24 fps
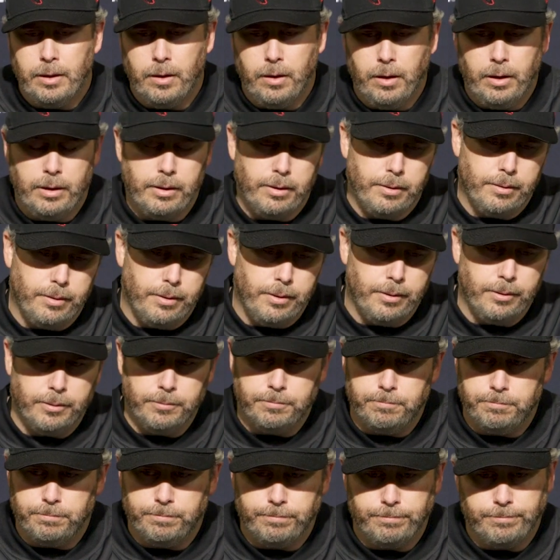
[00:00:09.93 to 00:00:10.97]
Uh, you know,
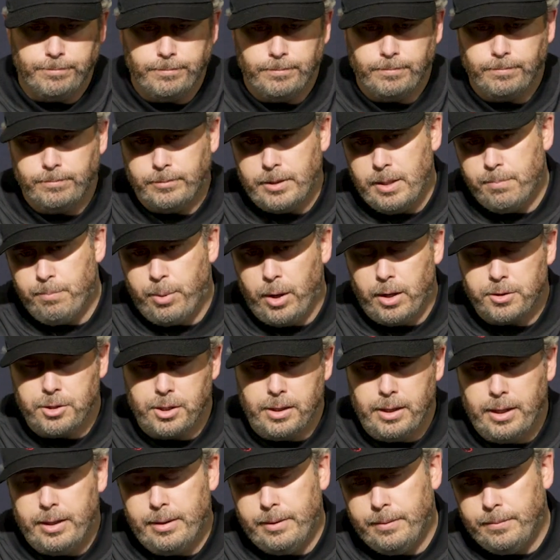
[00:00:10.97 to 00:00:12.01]
didn't punch
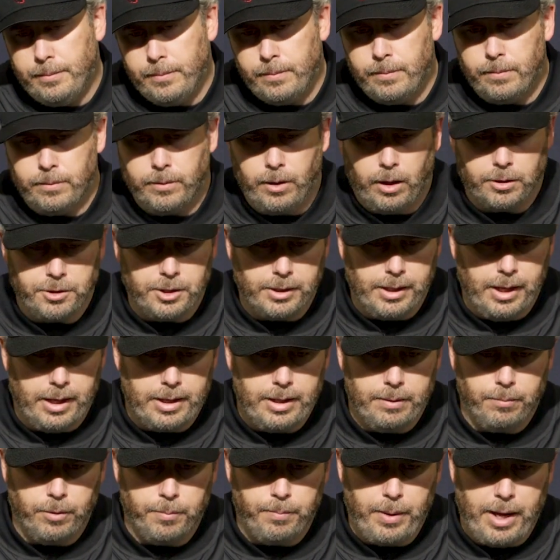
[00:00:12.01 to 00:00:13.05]
it in. Thought you got
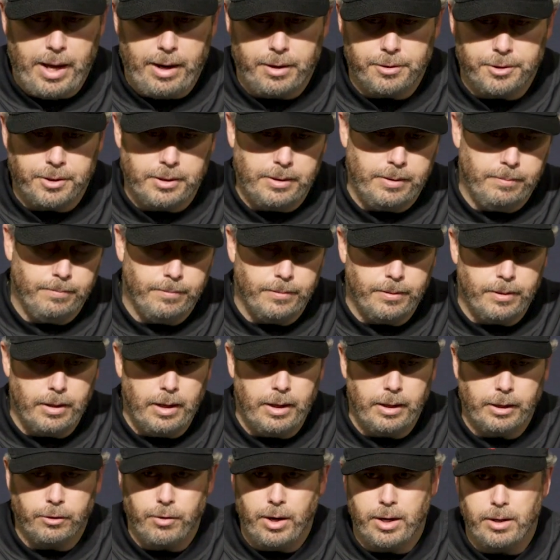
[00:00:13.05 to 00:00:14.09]
in with Patterson.
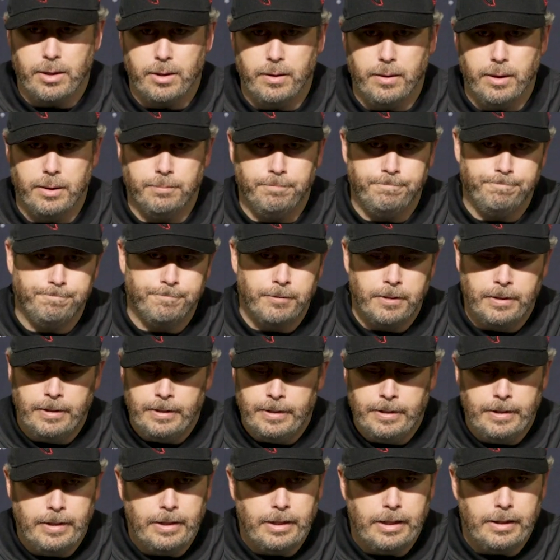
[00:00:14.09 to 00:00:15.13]
Uh, credit to them.
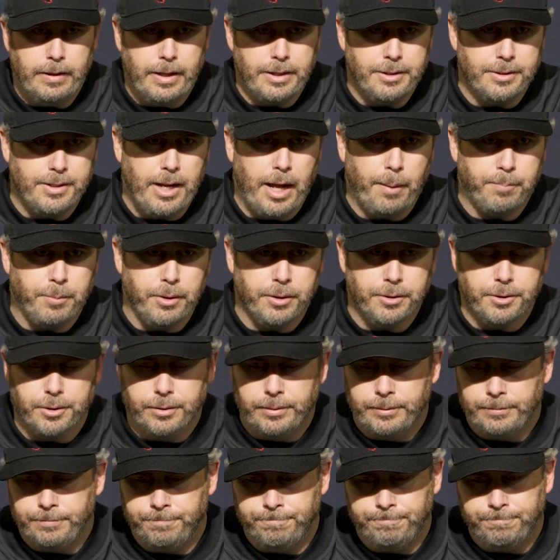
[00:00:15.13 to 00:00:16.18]
They stopped us.
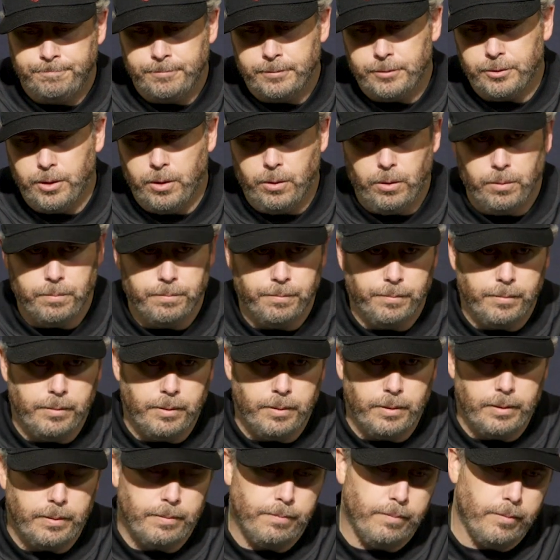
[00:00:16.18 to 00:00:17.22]
So
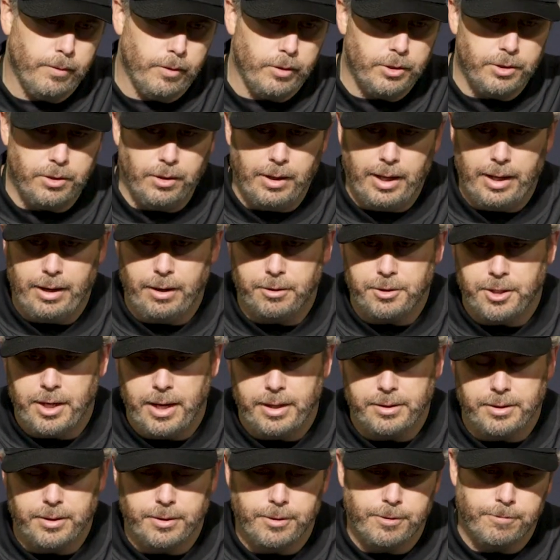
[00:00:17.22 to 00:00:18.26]
we still had our
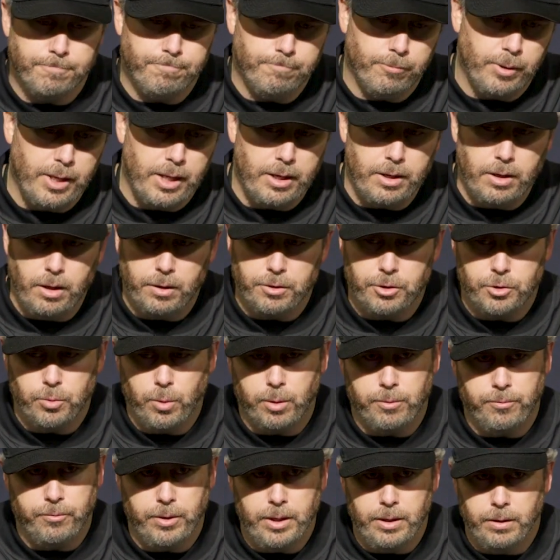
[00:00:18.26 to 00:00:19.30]
chances. We had another
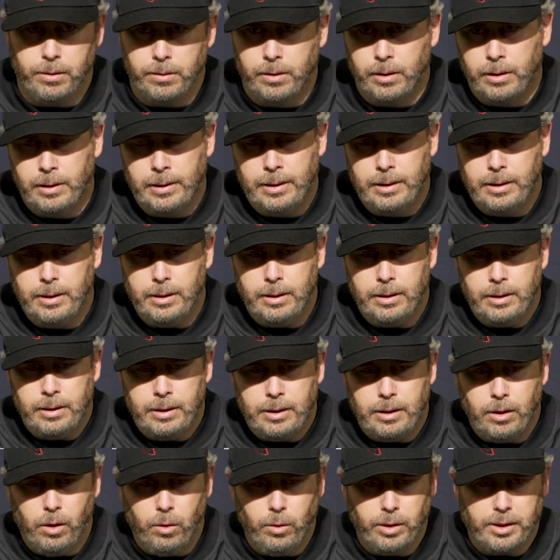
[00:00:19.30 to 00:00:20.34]
short field.
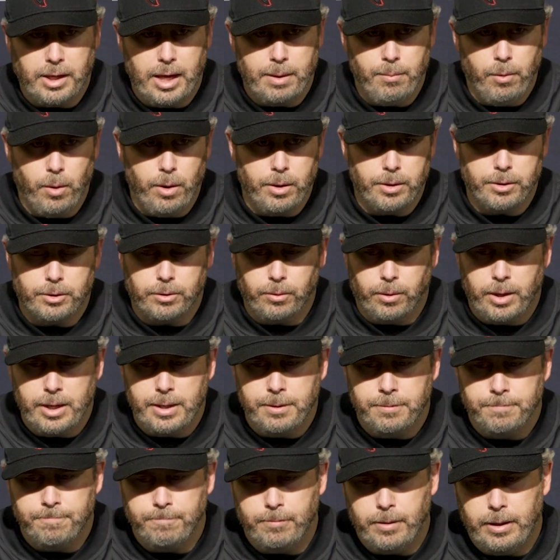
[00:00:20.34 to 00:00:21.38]
Only came away with
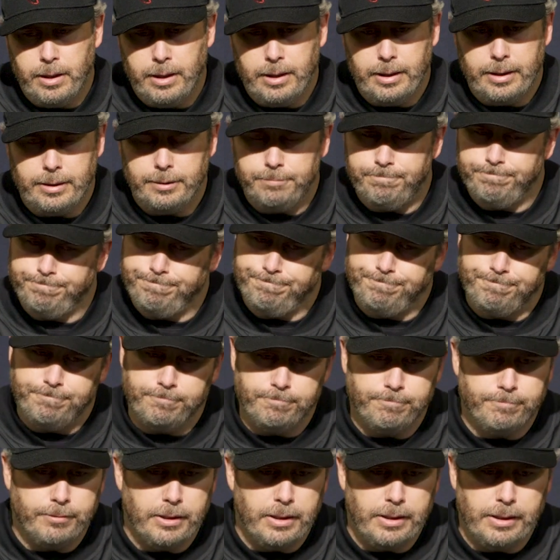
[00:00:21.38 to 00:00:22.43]
three. Uh,
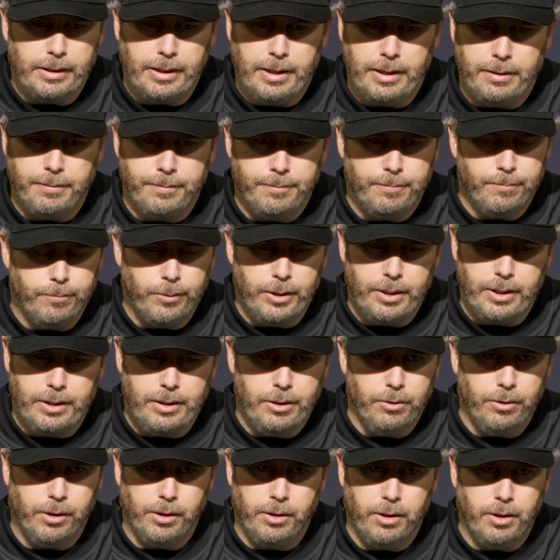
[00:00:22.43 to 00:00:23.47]
and again, we didn't
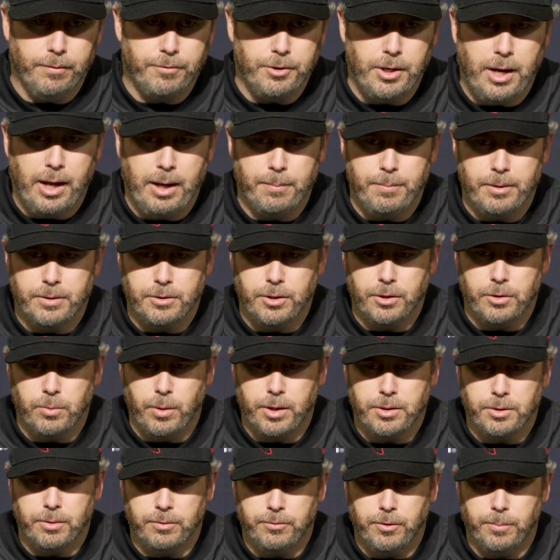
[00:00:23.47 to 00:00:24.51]
do a good enough job in
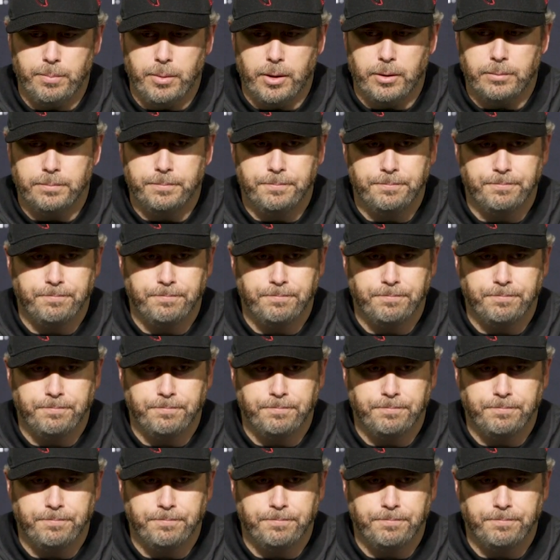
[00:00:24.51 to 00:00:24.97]
situational football.